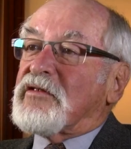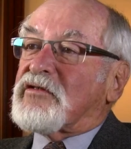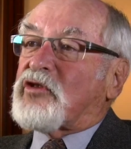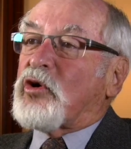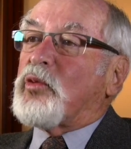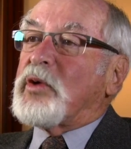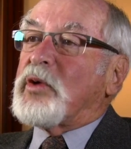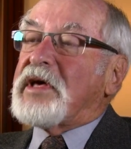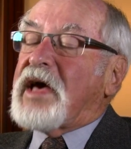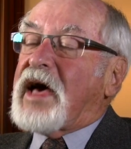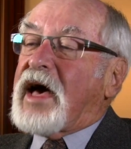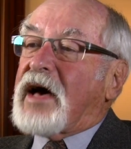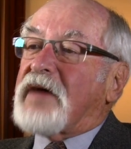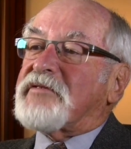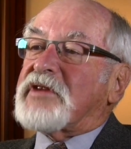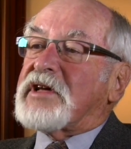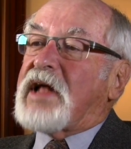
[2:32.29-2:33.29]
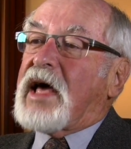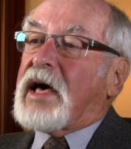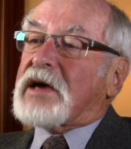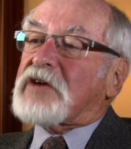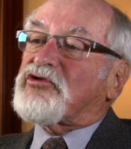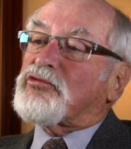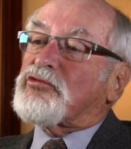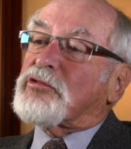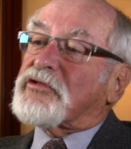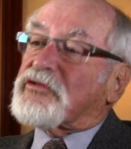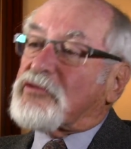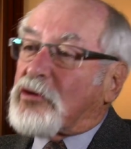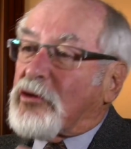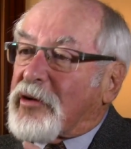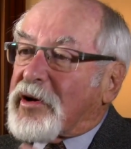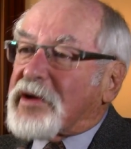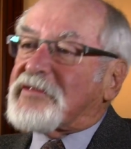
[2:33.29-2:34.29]
So we have an actual
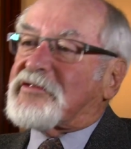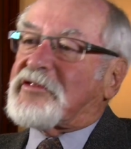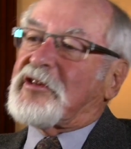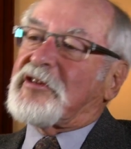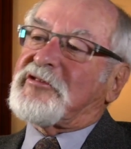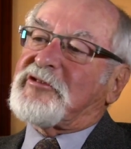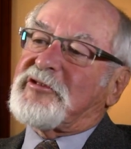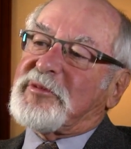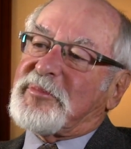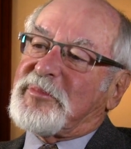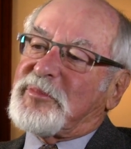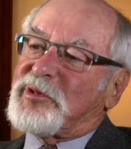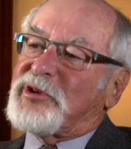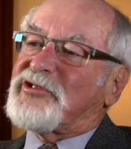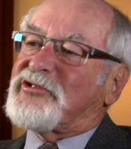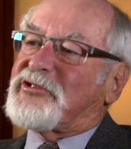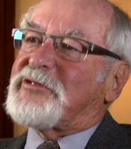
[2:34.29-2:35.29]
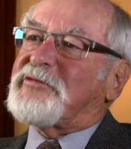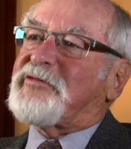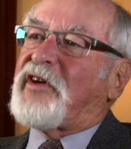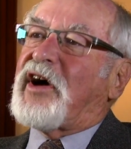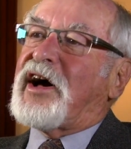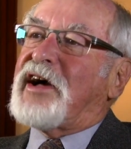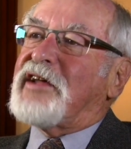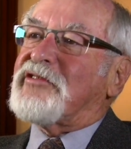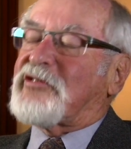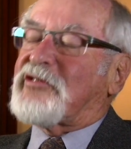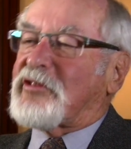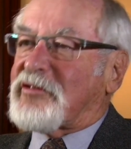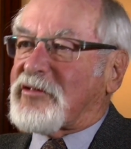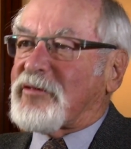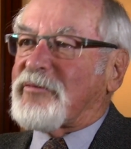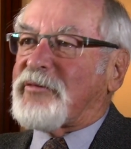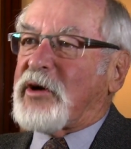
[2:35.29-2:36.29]
scoring system which defines
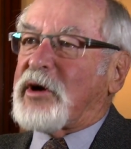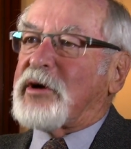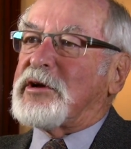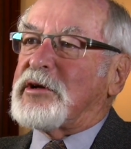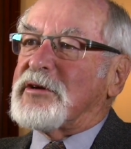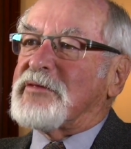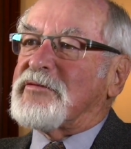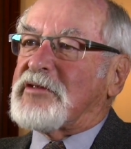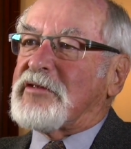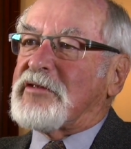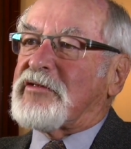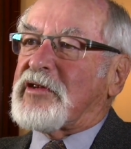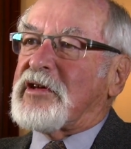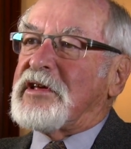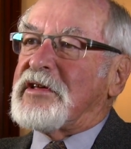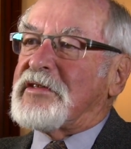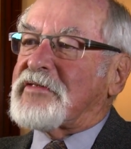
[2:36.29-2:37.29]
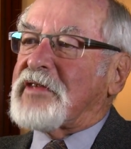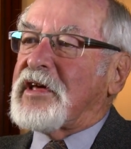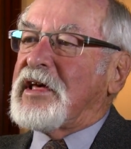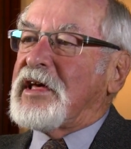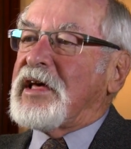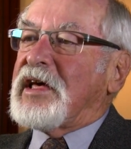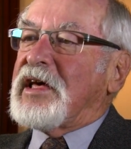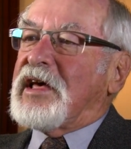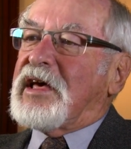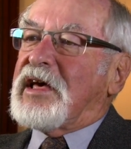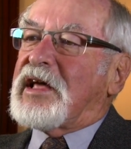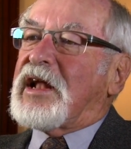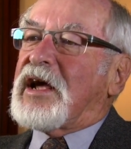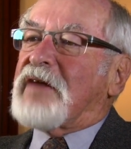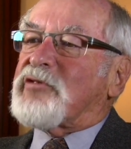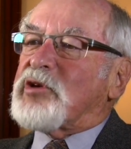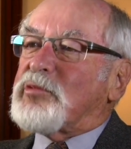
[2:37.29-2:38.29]
the severity of disease,
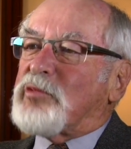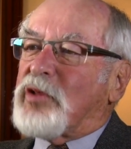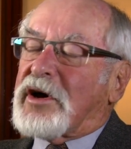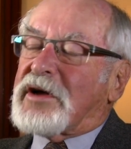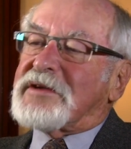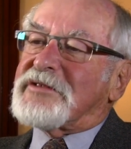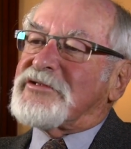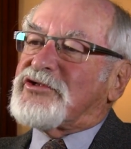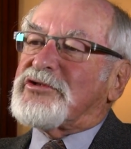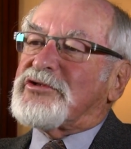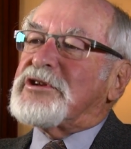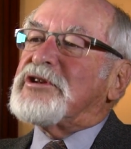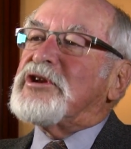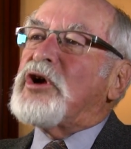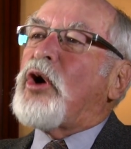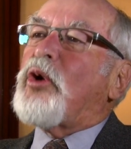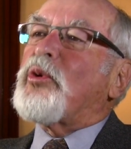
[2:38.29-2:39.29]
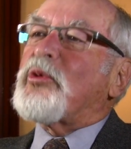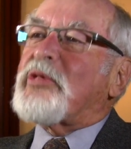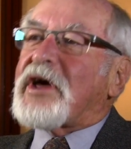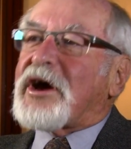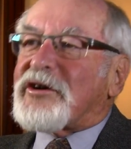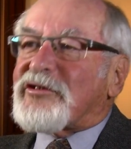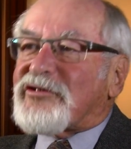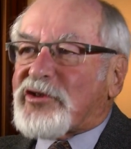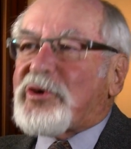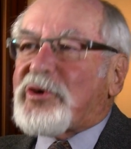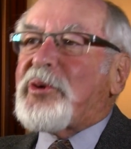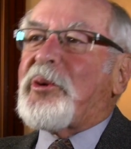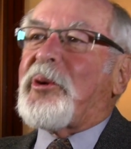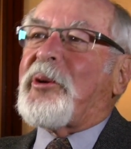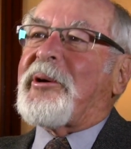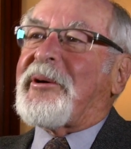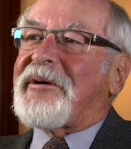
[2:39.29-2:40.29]
and everyone should know their
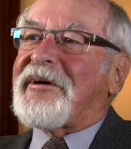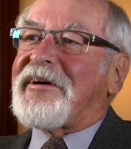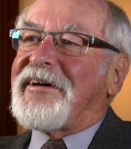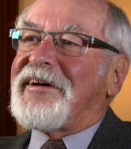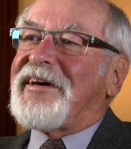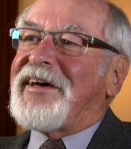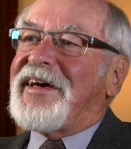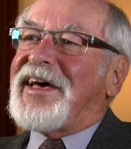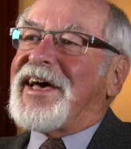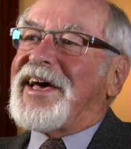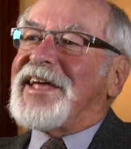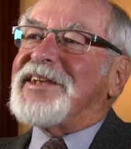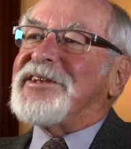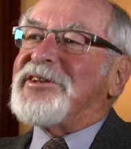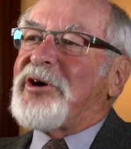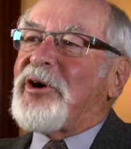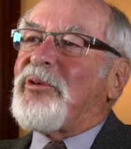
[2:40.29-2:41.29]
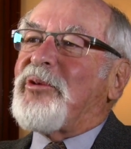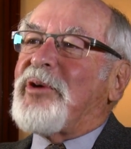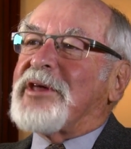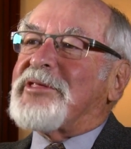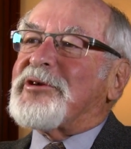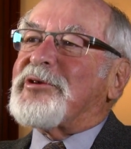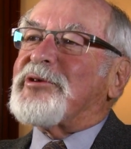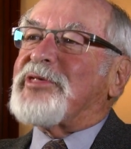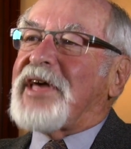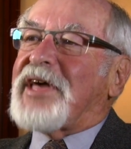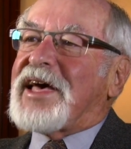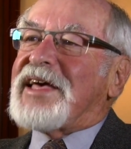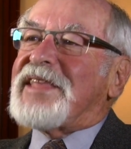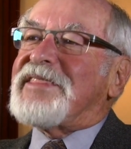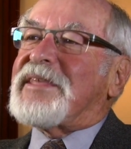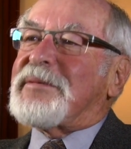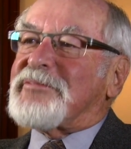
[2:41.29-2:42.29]
score and know whether
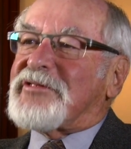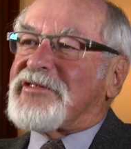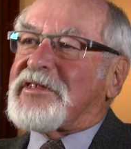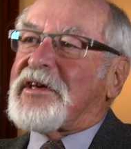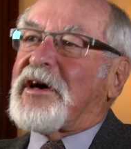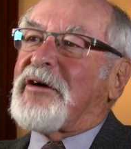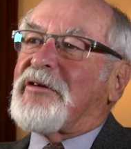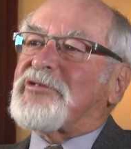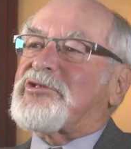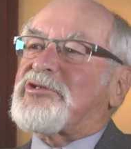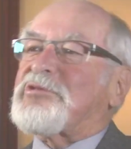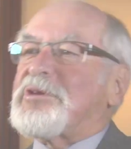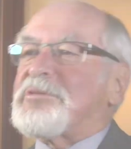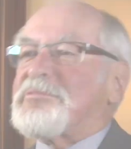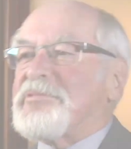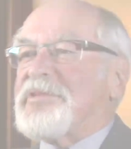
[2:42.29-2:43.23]
they themselves are at